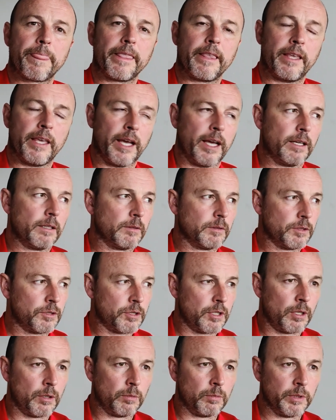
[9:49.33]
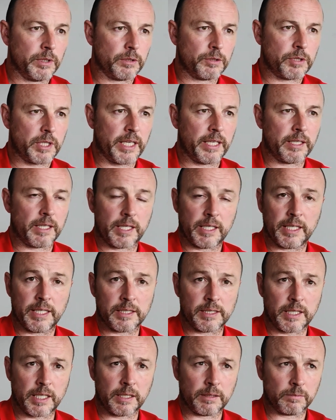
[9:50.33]
Yeah, so we'll train
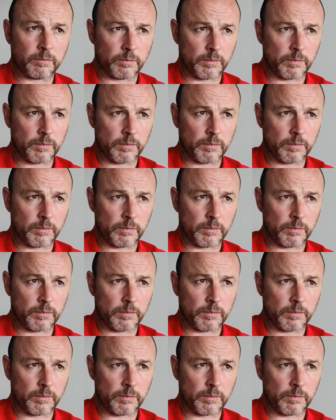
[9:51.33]
Thursday.